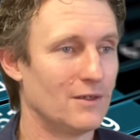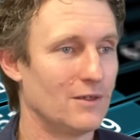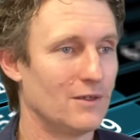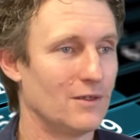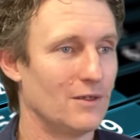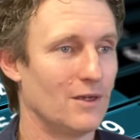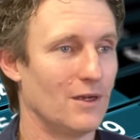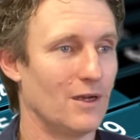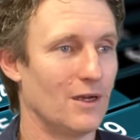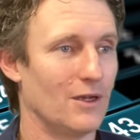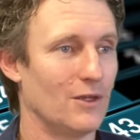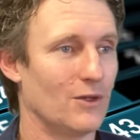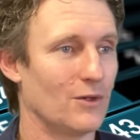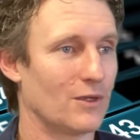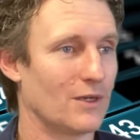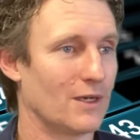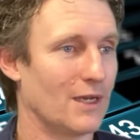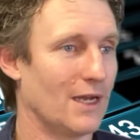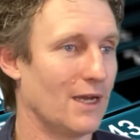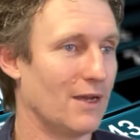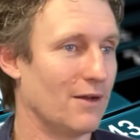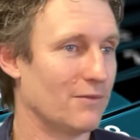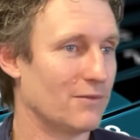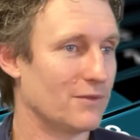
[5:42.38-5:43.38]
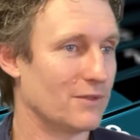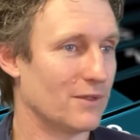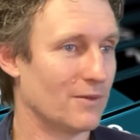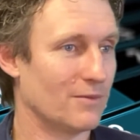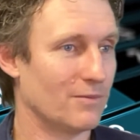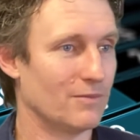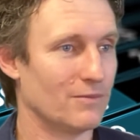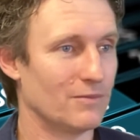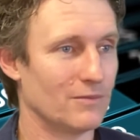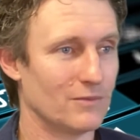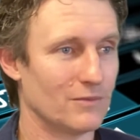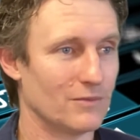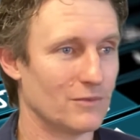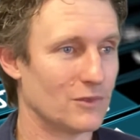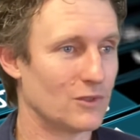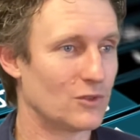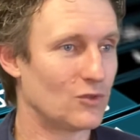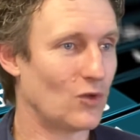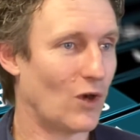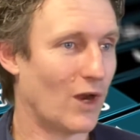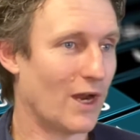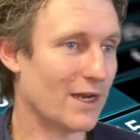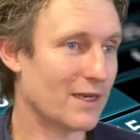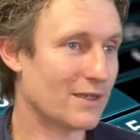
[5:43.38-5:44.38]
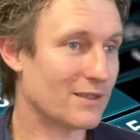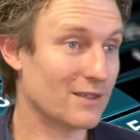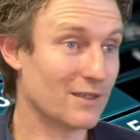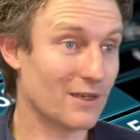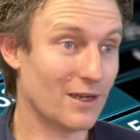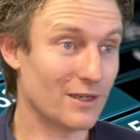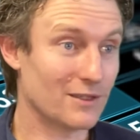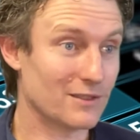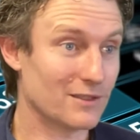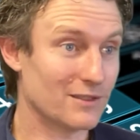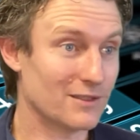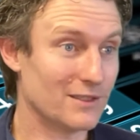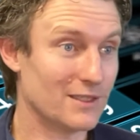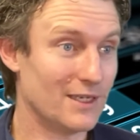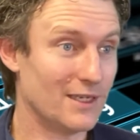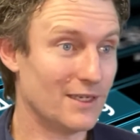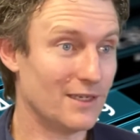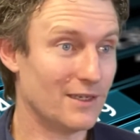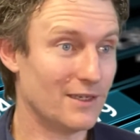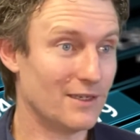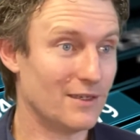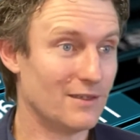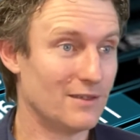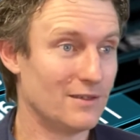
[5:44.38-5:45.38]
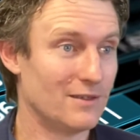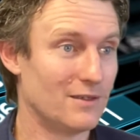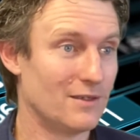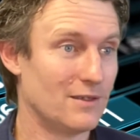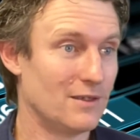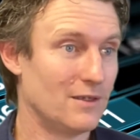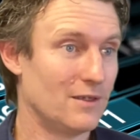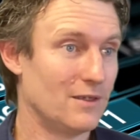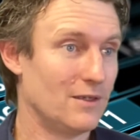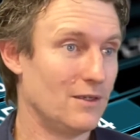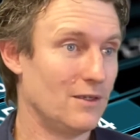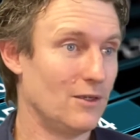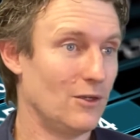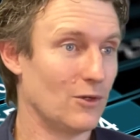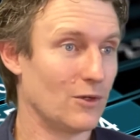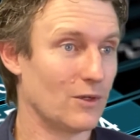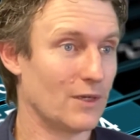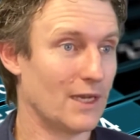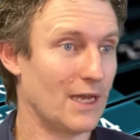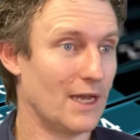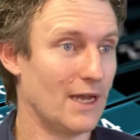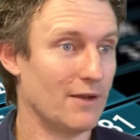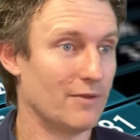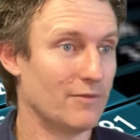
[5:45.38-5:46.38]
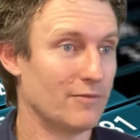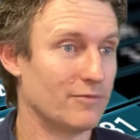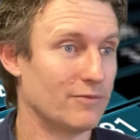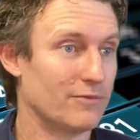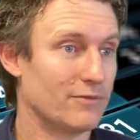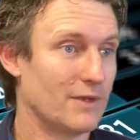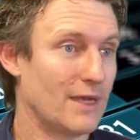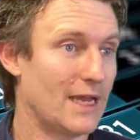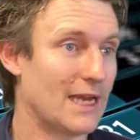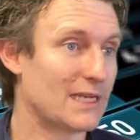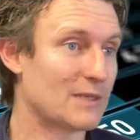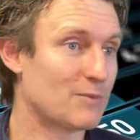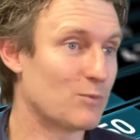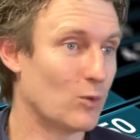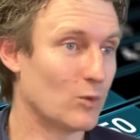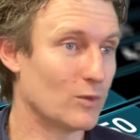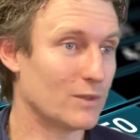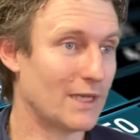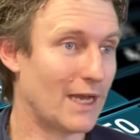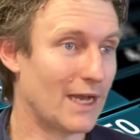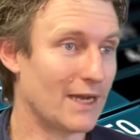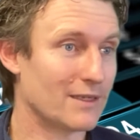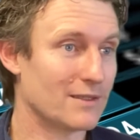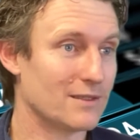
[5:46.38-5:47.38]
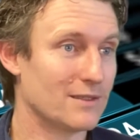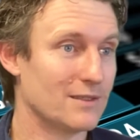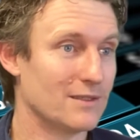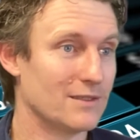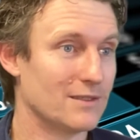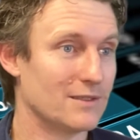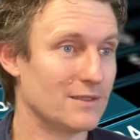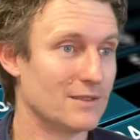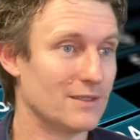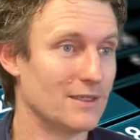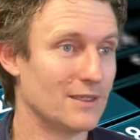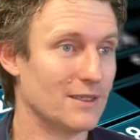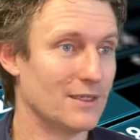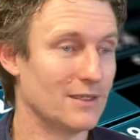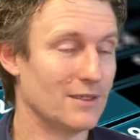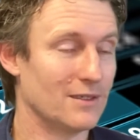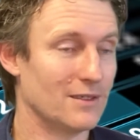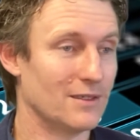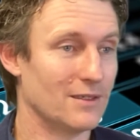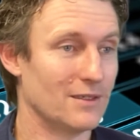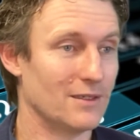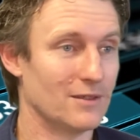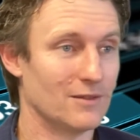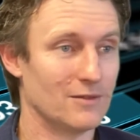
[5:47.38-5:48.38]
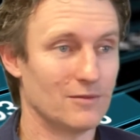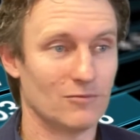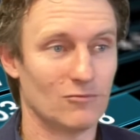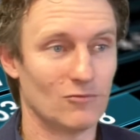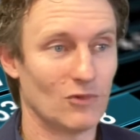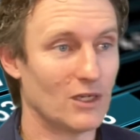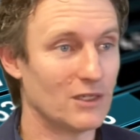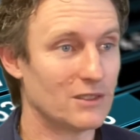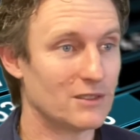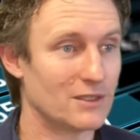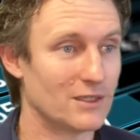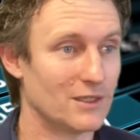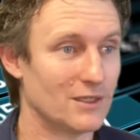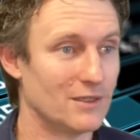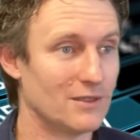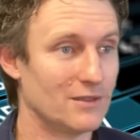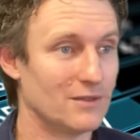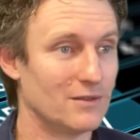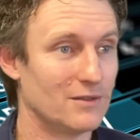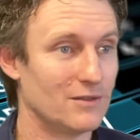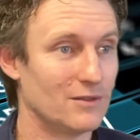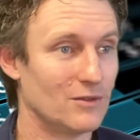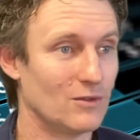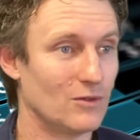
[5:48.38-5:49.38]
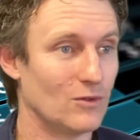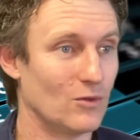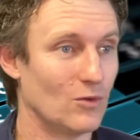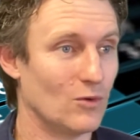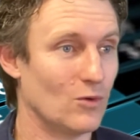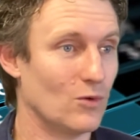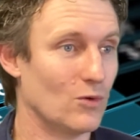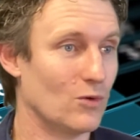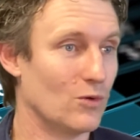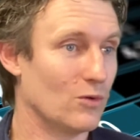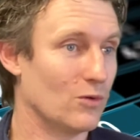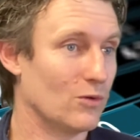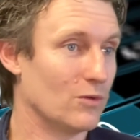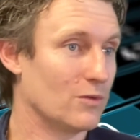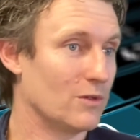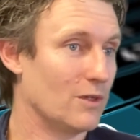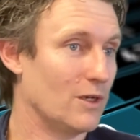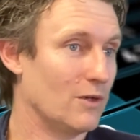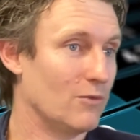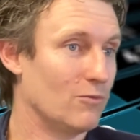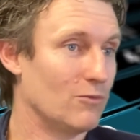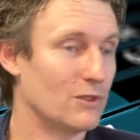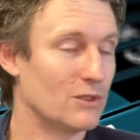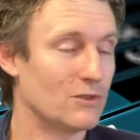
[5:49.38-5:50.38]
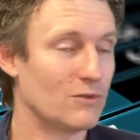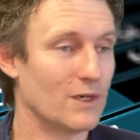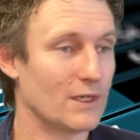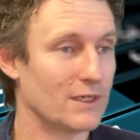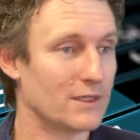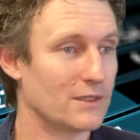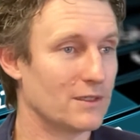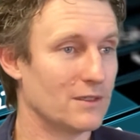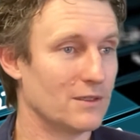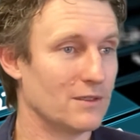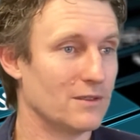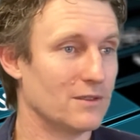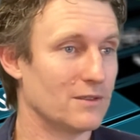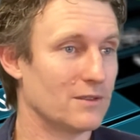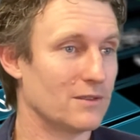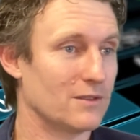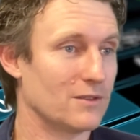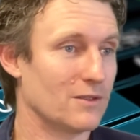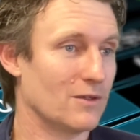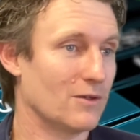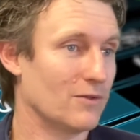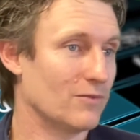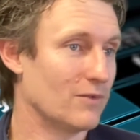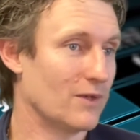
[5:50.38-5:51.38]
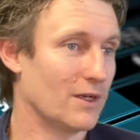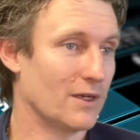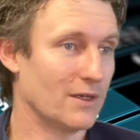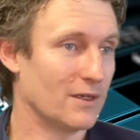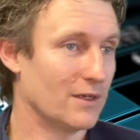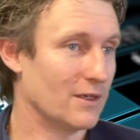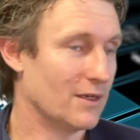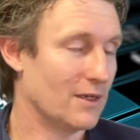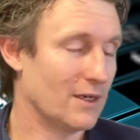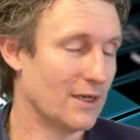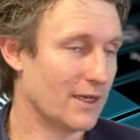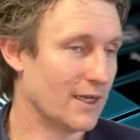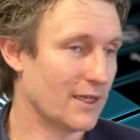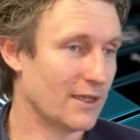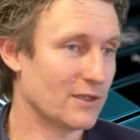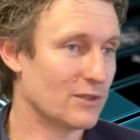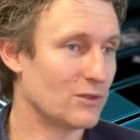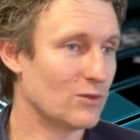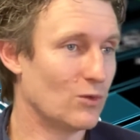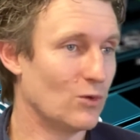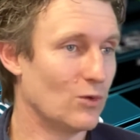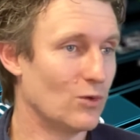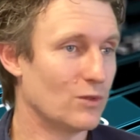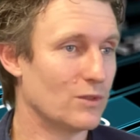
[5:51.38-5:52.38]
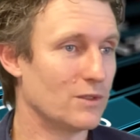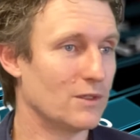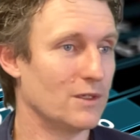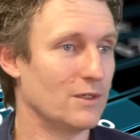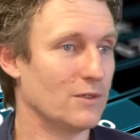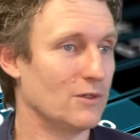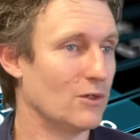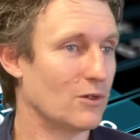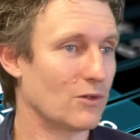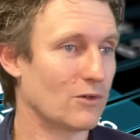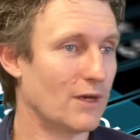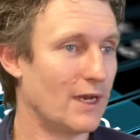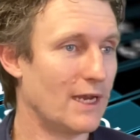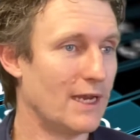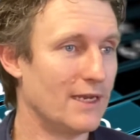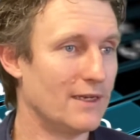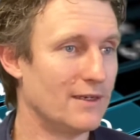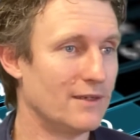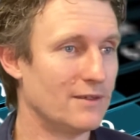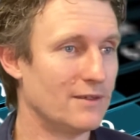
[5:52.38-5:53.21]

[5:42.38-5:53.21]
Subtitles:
you can have some strikes in Argentina, you can have export taxes in Russia, or restrictions of another sort in Ukraine.